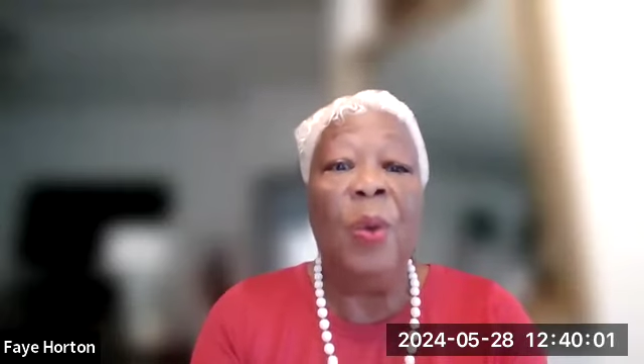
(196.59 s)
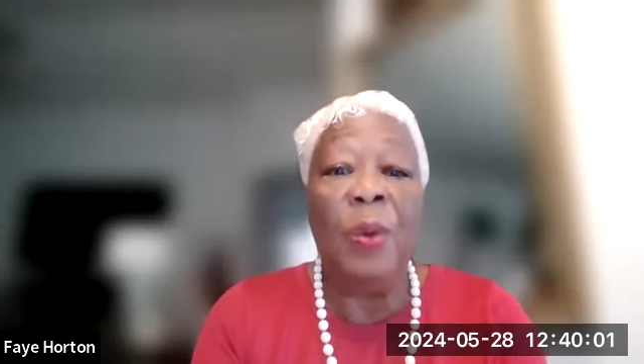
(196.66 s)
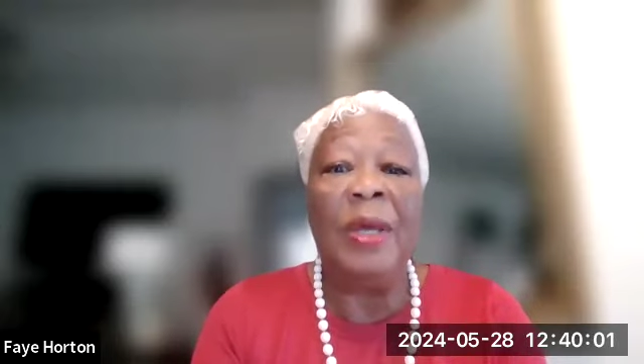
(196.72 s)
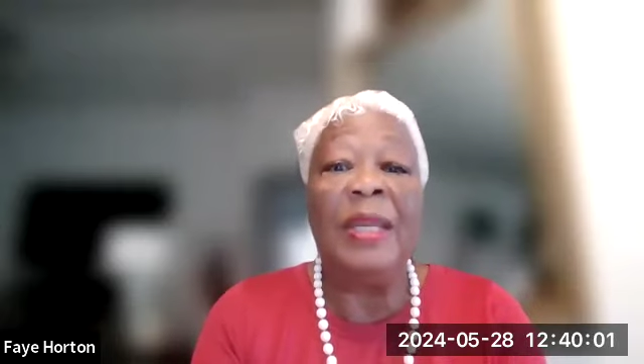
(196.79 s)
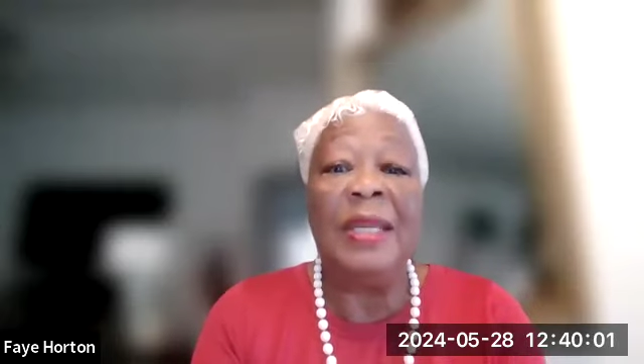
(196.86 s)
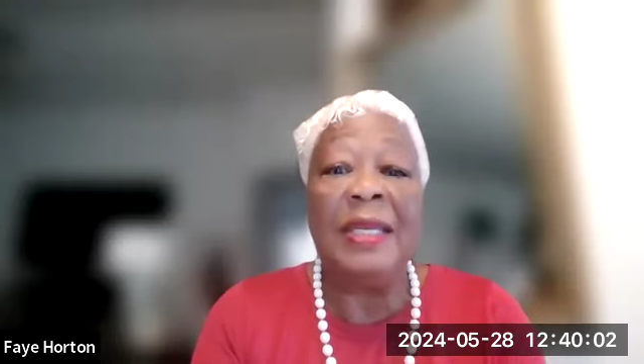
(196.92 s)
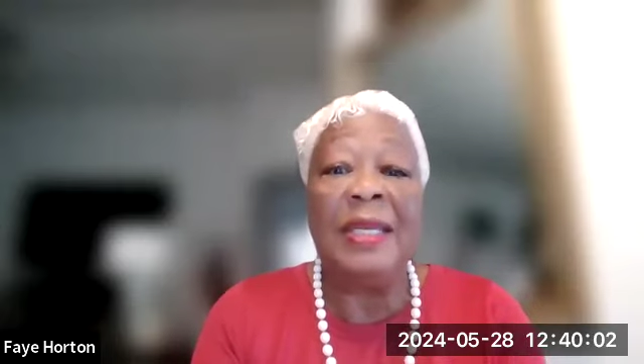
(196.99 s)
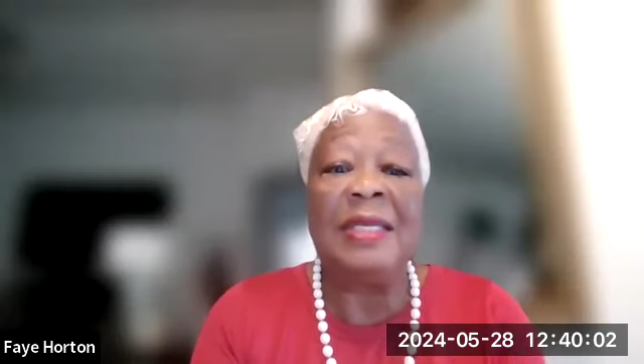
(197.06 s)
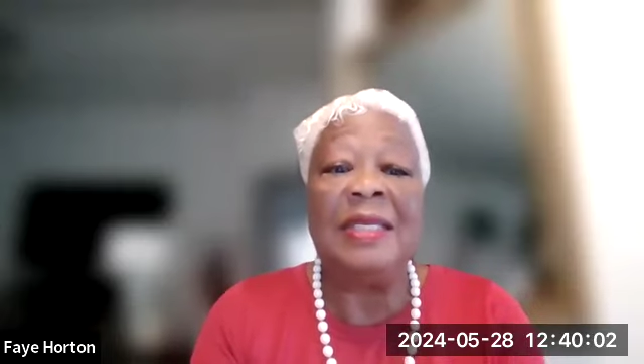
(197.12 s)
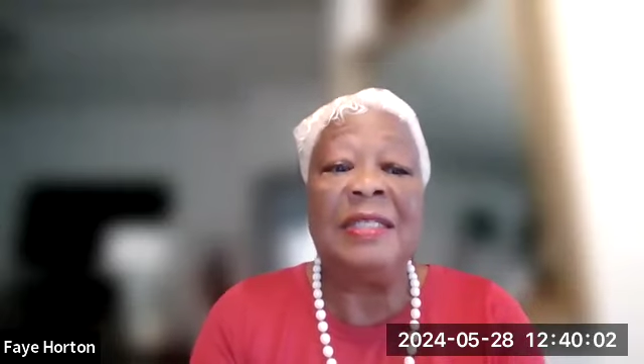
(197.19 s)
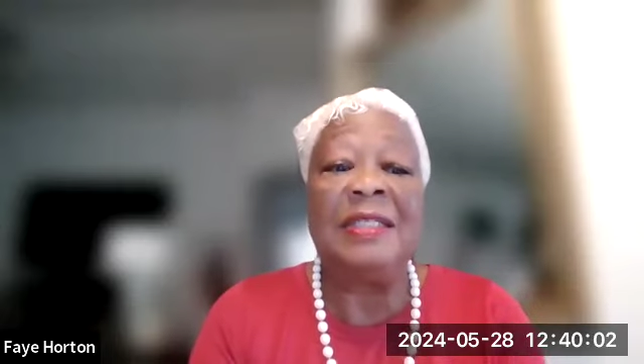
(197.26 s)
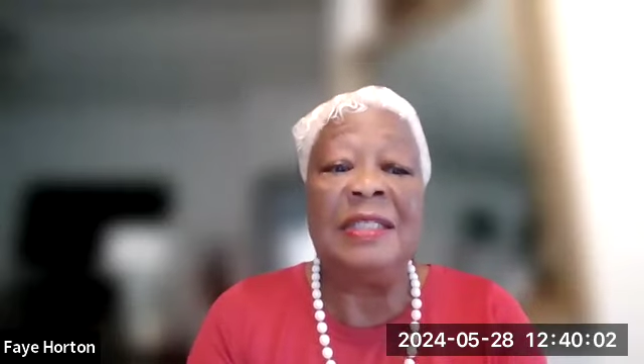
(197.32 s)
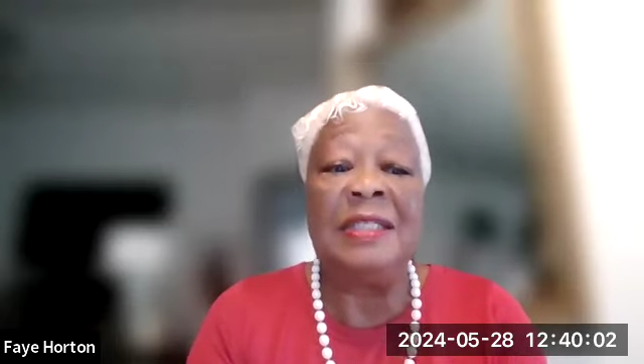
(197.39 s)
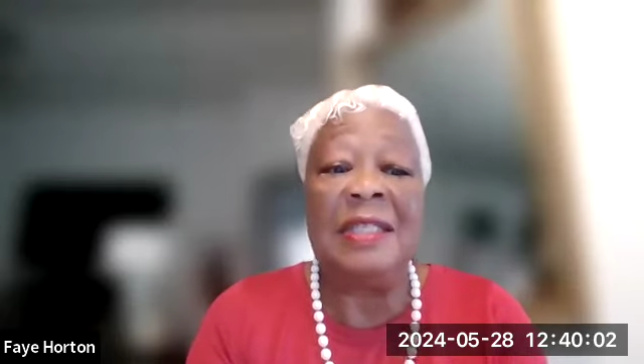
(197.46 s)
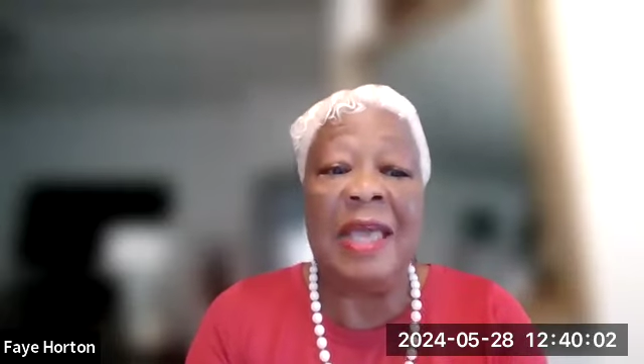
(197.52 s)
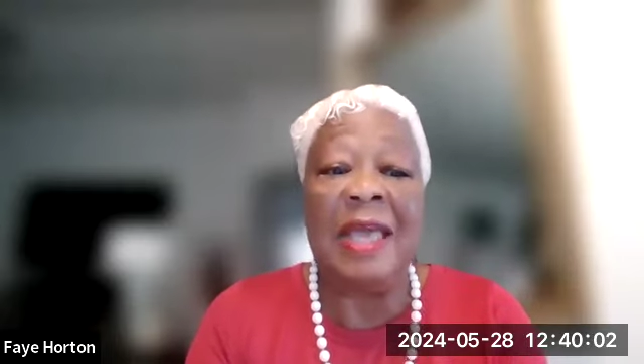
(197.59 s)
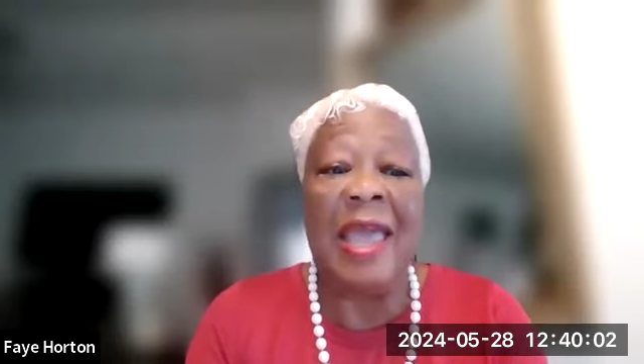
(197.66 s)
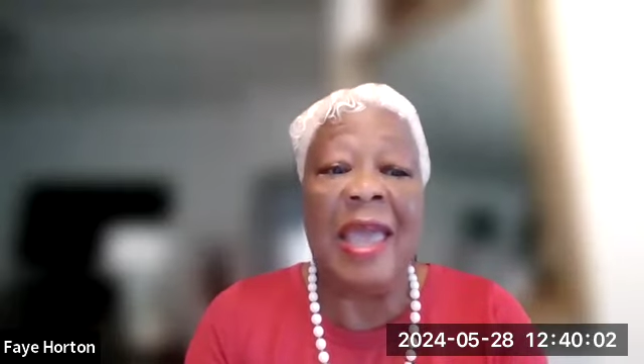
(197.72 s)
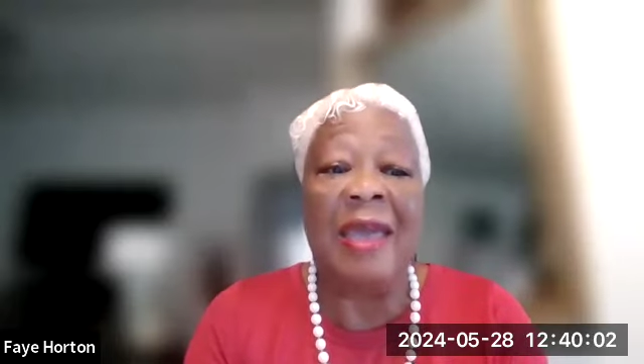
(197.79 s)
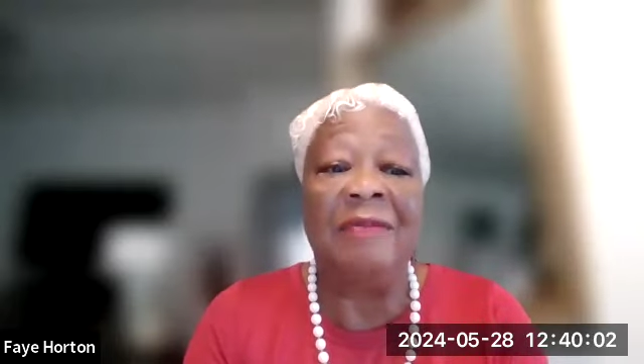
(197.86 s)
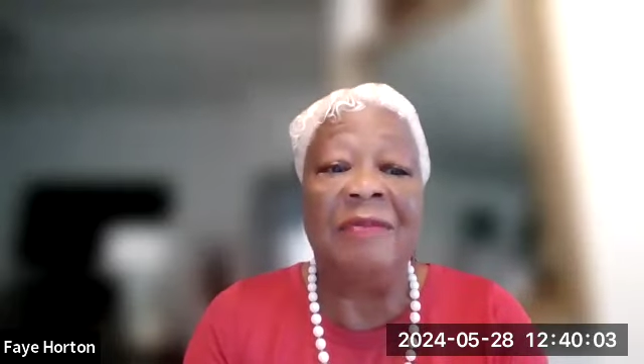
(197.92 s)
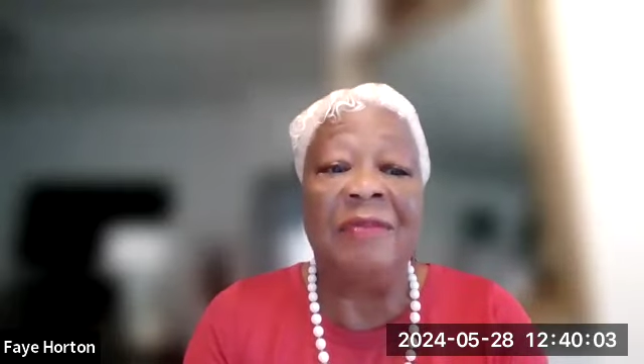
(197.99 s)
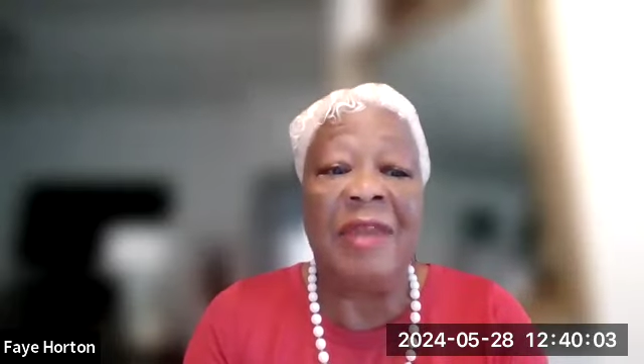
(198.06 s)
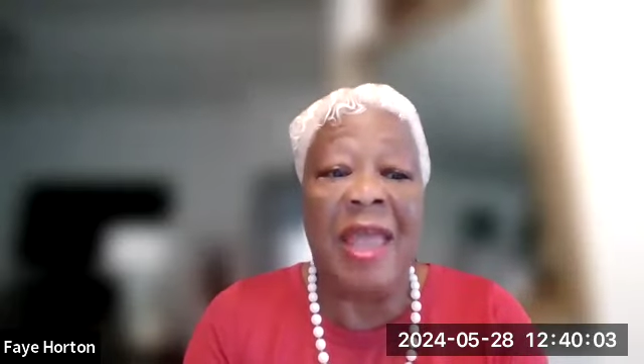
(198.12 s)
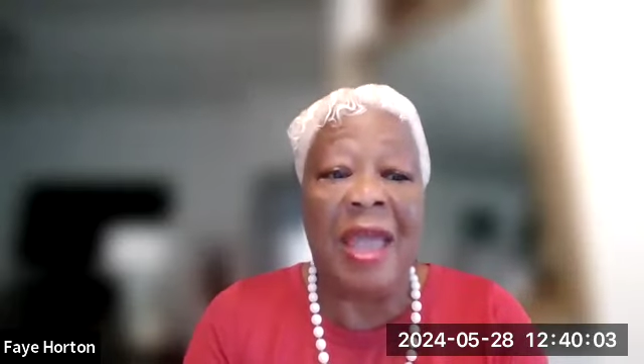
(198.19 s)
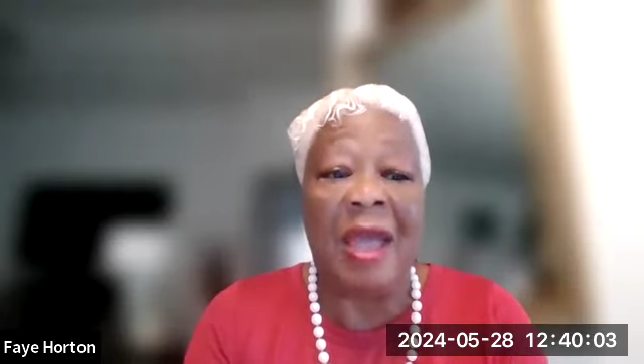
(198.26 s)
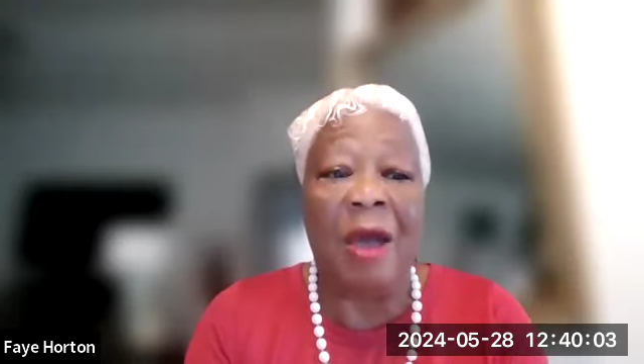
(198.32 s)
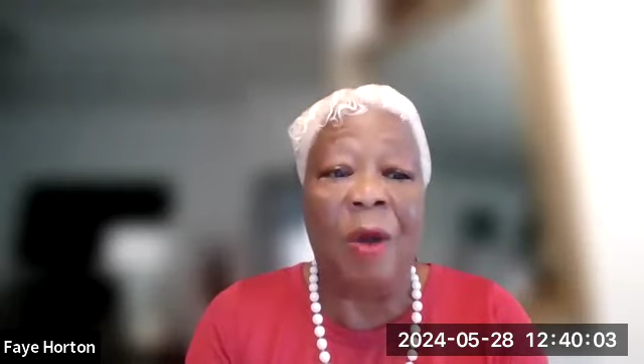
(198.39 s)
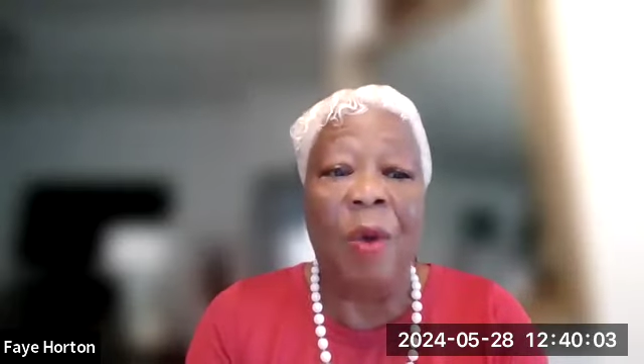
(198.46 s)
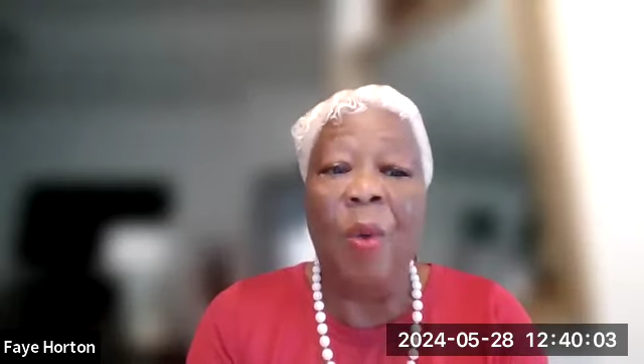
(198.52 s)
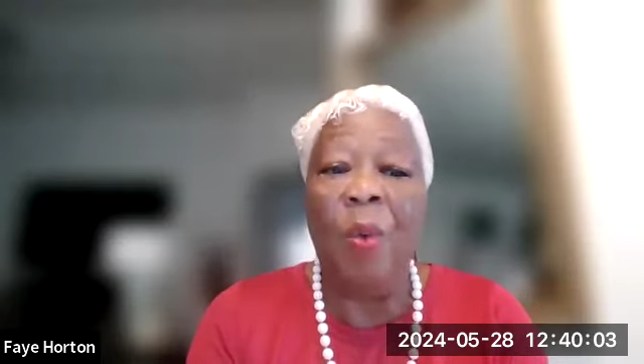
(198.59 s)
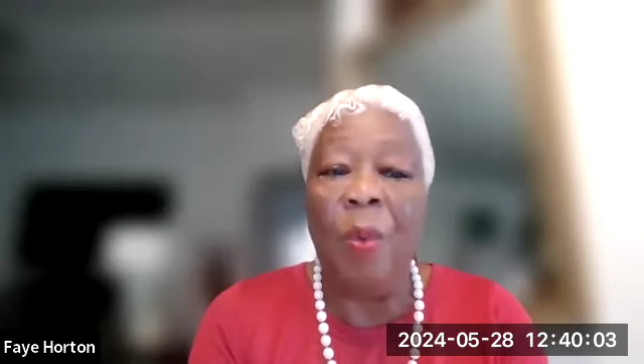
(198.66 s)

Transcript: what it is that they have now.